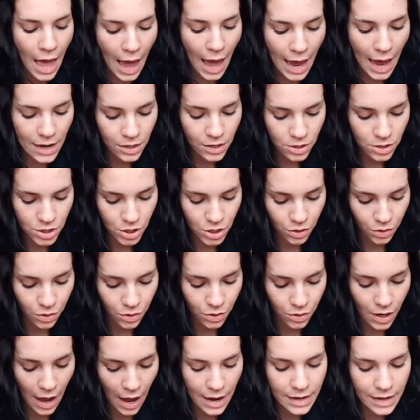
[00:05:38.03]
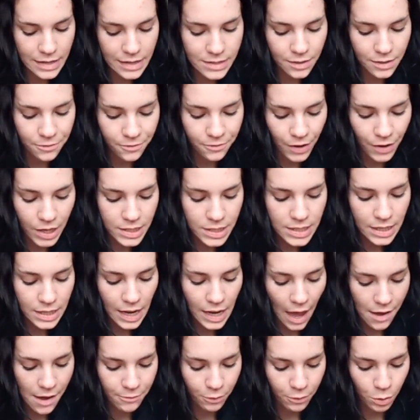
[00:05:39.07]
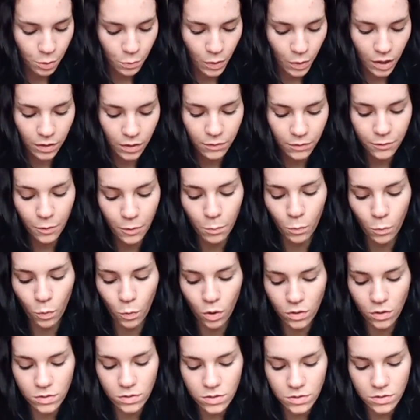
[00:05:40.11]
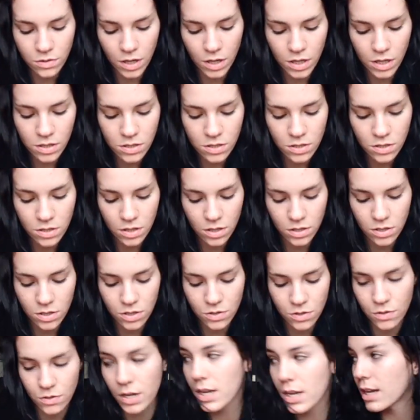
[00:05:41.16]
attitude, and it's affecting everyone from Wall Street to street